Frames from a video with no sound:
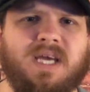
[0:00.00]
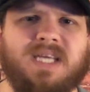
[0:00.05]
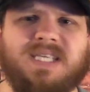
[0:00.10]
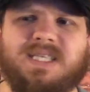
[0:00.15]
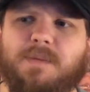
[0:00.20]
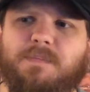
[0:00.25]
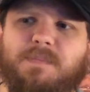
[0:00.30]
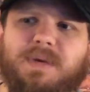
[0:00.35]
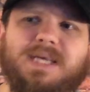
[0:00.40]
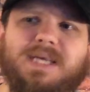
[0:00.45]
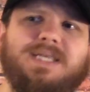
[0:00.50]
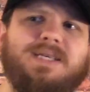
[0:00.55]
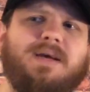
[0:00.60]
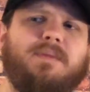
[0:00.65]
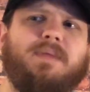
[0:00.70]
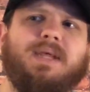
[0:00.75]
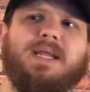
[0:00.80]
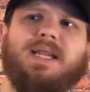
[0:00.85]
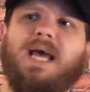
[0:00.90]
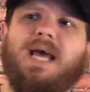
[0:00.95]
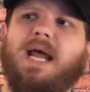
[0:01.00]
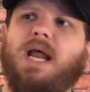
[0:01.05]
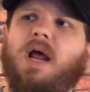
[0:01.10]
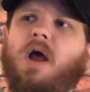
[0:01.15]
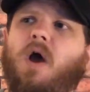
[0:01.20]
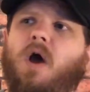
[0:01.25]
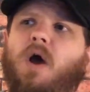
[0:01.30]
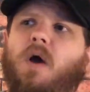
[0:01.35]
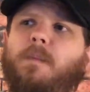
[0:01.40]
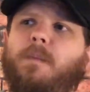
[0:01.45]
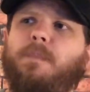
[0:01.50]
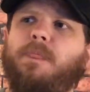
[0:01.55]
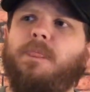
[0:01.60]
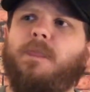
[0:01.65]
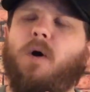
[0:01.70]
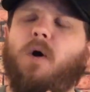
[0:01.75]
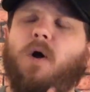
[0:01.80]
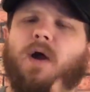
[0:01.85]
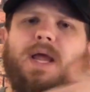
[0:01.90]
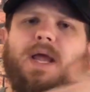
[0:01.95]
To be something that
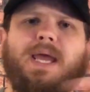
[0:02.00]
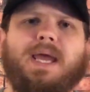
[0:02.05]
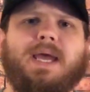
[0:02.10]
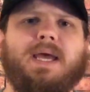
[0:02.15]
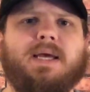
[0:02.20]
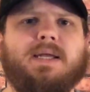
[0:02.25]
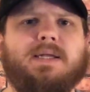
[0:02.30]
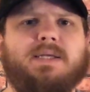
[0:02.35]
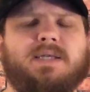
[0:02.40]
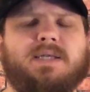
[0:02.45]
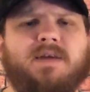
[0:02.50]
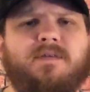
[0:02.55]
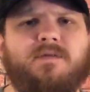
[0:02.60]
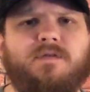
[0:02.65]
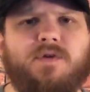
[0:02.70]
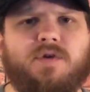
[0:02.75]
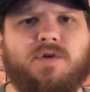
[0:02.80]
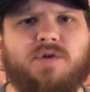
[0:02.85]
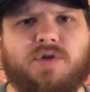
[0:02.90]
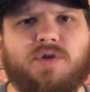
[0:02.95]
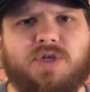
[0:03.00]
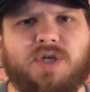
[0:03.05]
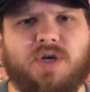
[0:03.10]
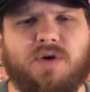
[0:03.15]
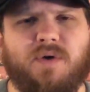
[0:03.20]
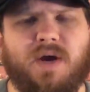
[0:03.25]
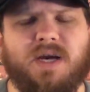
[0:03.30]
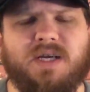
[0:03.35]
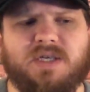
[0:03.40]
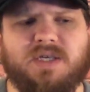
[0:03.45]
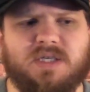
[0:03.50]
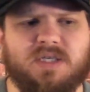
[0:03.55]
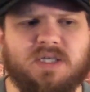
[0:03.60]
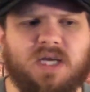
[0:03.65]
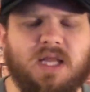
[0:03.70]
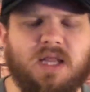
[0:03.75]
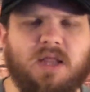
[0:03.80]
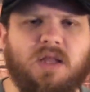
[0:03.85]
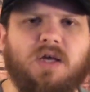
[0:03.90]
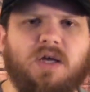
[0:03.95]
our kids and future generations
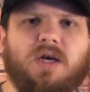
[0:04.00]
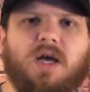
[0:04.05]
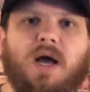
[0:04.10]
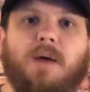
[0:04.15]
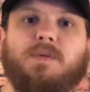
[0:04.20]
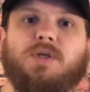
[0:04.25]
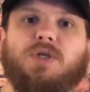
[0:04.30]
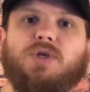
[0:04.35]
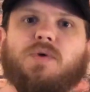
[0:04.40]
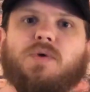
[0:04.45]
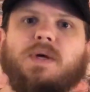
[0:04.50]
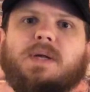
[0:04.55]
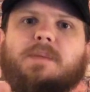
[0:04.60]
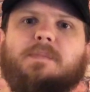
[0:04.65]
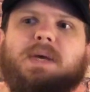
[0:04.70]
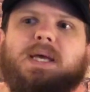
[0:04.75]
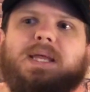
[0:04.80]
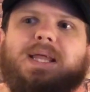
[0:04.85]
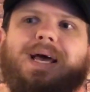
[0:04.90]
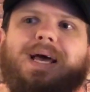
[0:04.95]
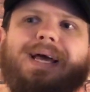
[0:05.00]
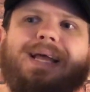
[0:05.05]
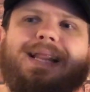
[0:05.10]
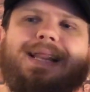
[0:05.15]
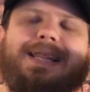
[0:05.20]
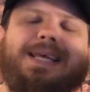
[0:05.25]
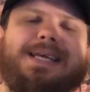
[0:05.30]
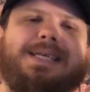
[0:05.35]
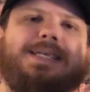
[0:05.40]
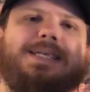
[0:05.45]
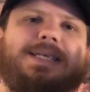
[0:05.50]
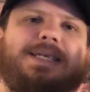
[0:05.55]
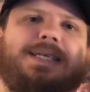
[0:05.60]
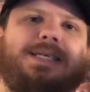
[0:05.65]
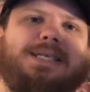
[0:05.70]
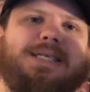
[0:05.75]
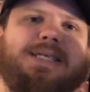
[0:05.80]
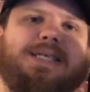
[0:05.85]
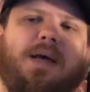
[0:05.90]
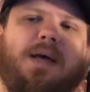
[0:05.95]
can look up to and be like, this
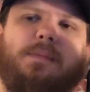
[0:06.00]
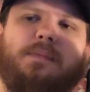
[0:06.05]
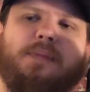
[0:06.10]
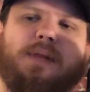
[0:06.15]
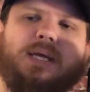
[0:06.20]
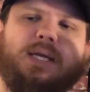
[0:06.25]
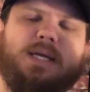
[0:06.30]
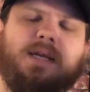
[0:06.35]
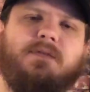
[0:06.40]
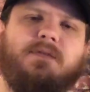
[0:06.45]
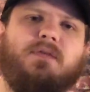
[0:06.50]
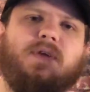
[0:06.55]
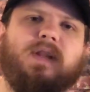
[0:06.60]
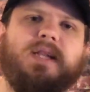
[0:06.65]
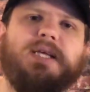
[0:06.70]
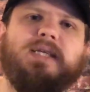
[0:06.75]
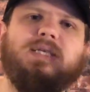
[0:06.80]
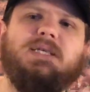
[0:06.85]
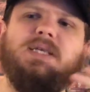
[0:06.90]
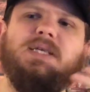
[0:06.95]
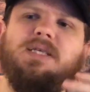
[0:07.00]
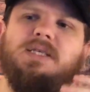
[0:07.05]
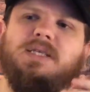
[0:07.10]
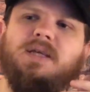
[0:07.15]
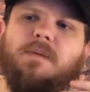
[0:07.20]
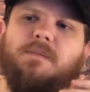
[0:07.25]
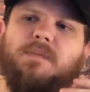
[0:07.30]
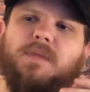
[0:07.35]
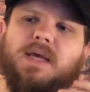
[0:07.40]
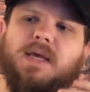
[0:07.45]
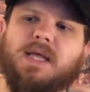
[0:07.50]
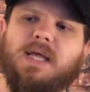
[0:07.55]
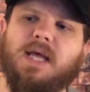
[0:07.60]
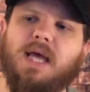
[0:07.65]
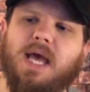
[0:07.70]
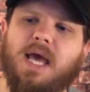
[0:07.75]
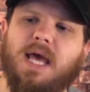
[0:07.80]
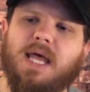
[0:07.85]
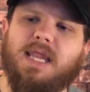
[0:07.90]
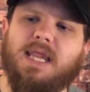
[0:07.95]
is something different. This is something
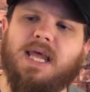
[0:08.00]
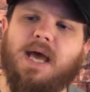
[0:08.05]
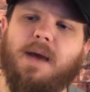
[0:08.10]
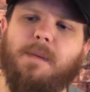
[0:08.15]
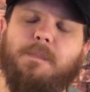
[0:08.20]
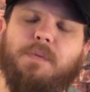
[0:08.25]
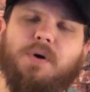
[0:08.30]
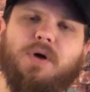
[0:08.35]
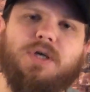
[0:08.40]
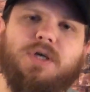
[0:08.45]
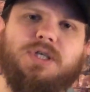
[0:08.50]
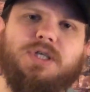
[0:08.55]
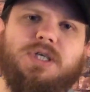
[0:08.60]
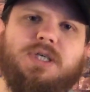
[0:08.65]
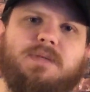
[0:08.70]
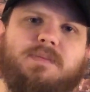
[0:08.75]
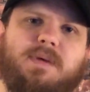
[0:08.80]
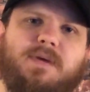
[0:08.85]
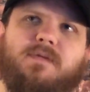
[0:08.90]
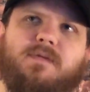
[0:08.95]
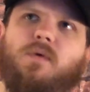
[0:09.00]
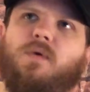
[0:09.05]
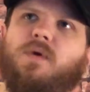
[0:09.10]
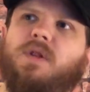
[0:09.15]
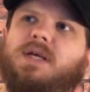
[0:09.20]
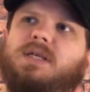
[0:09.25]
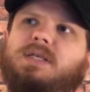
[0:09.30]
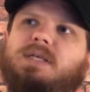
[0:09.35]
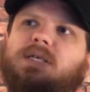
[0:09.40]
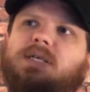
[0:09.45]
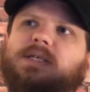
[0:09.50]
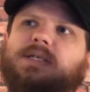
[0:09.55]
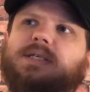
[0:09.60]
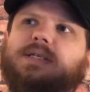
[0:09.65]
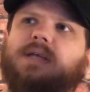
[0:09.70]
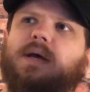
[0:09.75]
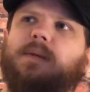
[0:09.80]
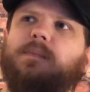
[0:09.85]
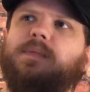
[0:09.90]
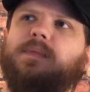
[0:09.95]
that pushes me forward. This is
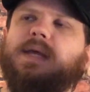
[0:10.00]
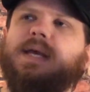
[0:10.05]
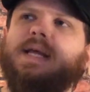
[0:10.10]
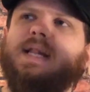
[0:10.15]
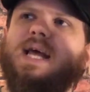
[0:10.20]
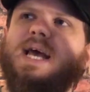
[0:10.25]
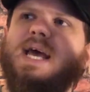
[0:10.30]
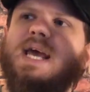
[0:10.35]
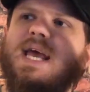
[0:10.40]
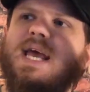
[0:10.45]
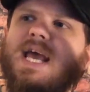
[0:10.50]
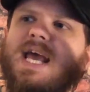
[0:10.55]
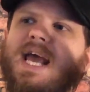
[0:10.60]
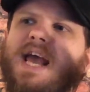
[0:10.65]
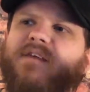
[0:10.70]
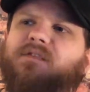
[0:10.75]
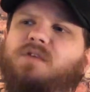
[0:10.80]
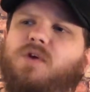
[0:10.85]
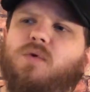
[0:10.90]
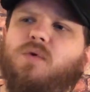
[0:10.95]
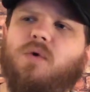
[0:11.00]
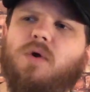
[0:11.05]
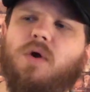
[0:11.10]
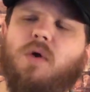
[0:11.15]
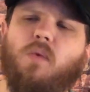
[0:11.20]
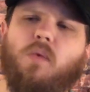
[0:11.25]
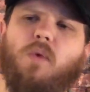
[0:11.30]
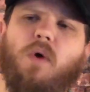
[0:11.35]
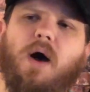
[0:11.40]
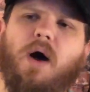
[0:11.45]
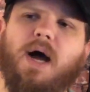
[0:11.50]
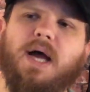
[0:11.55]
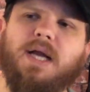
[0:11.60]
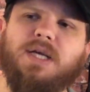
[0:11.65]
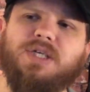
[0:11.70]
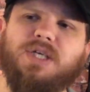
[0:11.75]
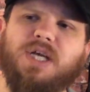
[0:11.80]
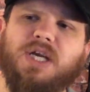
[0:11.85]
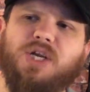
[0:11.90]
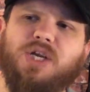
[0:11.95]
something that if you want to
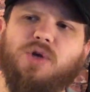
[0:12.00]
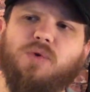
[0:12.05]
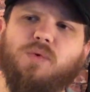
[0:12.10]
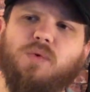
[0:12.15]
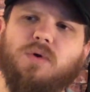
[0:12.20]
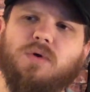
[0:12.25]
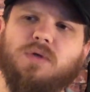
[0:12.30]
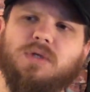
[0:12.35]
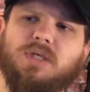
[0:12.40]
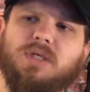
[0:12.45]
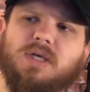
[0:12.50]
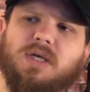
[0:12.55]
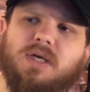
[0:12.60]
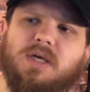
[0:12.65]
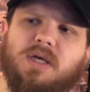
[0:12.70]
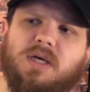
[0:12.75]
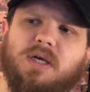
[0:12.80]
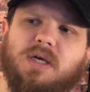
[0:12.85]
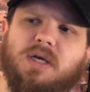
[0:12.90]
watch and you want to